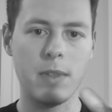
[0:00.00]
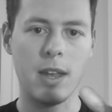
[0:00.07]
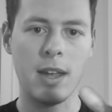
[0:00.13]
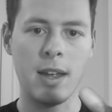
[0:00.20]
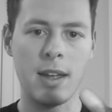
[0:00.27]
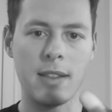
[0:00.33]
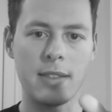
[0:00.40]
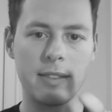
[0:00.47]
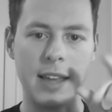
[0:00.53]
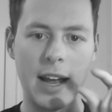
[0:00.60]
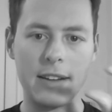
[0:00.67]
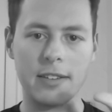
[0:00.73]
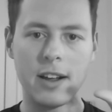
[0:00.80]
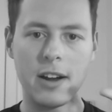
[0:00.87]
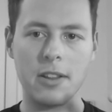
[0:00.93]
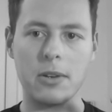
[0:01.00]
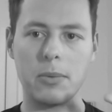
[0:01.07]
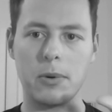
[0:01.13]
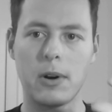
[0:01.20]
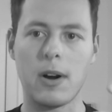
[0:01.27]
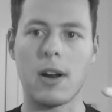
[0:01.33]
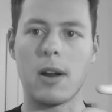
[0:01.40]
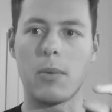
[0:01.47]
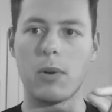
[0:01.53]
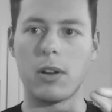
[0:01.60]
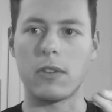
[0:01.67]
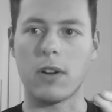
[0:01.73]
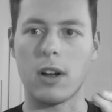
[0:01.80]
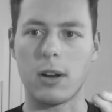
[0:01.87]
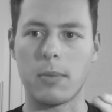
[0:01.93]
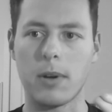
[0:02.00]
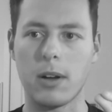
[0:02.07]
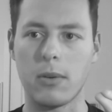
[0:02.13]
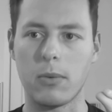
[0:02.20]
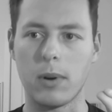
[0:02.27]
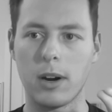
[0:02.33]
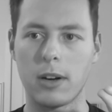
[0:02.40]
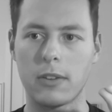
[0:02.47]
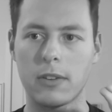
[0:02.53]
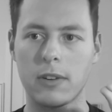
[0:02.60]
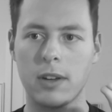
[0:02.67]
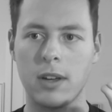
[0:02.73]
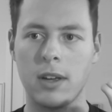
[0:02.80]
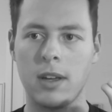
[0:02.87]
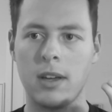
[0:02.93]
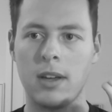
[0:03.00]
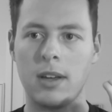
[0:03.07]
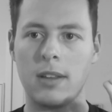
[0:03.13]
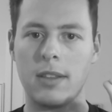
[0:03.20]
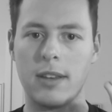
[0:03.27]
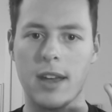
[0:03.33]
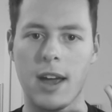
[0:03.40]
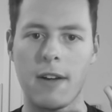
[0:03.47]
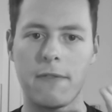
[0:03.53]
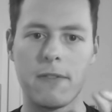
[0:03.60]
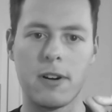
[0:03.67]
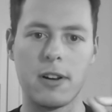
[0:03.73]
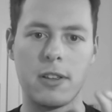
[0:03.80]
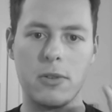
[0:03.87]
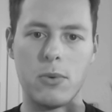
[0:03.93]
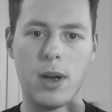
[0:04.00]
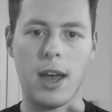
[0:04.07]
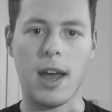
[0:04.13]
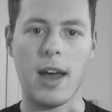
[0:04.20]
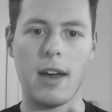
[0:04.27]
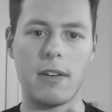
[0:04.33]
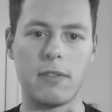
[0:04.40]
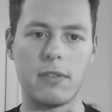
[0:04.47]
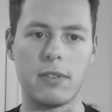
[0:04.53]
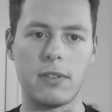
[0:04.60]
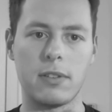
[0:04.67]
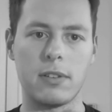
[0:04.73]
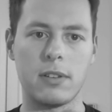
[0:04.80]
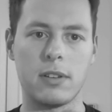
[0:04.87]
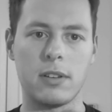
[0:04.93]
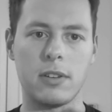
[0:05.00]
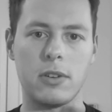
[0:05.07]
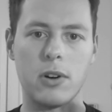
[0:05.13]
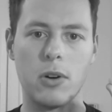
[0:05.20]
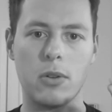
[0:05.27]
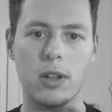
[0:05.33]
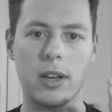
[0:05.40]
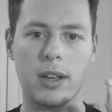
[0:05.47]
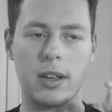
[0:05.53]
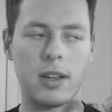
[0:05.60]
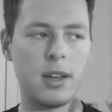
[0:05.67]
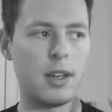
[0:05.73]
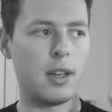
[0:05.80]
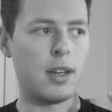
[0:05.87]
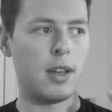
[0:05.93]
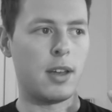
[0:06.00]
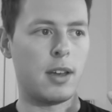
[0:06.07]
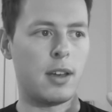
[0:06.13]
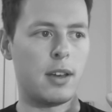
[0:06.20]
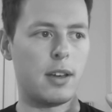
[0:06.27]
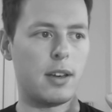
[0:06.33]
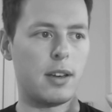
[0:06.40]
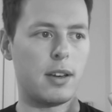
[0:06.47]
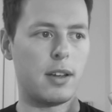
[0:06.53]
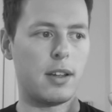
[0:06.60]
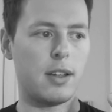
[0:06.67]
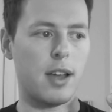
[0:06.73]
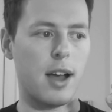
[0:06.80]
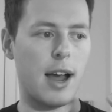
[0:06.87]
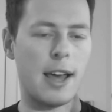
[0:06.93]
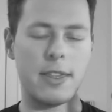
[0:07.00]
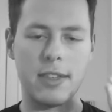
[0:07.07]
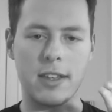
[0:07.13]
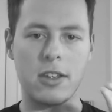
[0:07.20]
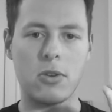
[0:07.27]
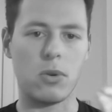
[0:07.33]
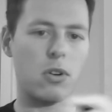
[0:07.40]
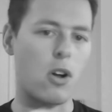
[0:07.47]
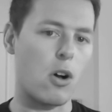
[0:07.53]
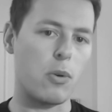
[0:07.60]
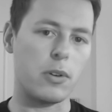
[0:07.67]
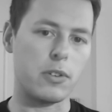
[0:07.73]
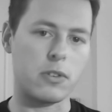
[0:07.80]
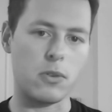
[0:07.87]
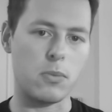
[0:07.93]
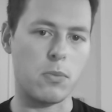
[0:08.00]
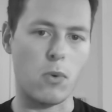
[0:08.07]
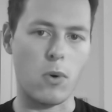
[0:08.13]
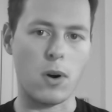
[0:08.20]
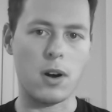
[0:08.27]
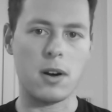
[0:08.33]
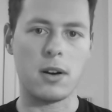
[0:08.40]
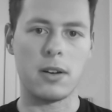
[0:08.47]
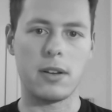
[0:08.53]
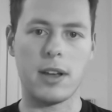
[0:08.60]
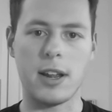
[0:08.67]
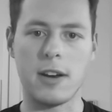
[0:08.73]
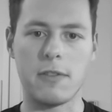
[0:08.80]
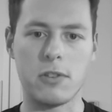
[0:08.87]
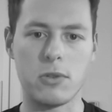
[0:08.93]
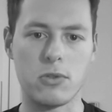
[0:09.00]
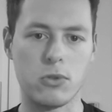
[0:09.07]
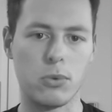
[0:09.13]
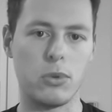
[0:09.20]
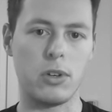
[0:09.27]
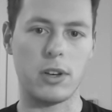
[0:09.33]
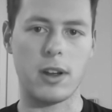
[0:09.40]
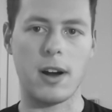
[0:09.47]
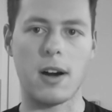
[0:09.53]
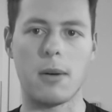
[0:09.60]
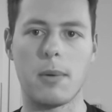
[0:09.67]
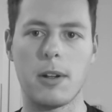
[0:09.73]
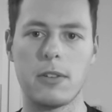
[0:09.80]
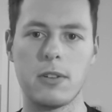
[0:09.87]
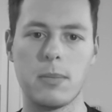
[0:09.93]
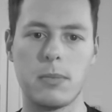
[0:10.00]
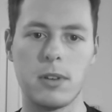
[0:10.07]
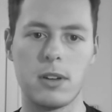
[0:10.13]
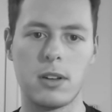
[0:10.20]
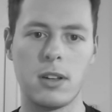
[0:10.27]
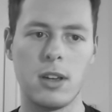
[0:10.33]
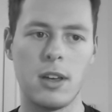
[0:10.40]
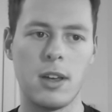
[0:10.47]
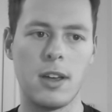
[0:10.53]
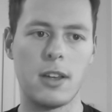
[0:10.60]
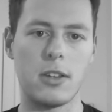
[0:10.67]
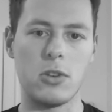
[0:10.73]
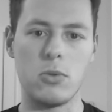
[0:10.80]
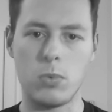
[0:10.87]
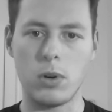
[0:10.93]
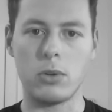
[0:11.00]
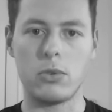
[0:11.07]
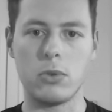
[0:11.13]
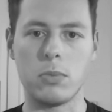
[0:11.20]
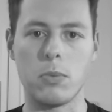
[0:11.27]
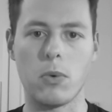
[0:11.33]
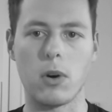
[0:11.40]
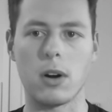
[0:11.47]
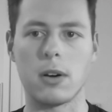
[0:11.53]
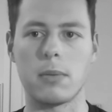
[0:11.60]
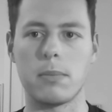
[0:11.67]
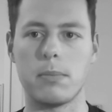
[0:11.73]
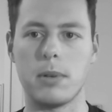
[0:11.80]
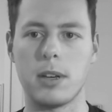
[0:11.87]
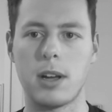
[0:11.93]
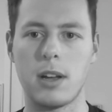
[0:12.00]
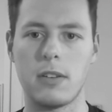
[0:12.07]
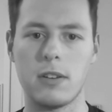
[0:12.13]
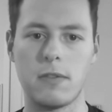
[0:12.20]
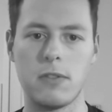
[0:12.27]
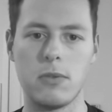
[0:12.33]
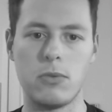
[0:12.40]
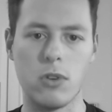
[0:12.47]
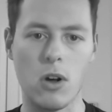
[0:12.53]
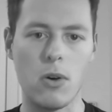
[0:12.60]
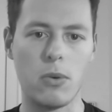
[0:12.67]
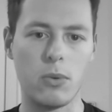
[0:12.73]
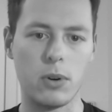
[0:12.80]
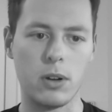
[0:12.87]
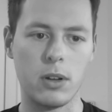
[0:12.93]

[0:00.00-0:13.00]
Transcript: And that's kind of the regret I want to talk about, where it's the effort you have. Like I think you can always do more. And if you truly care about something, you will do more. Because if you don't,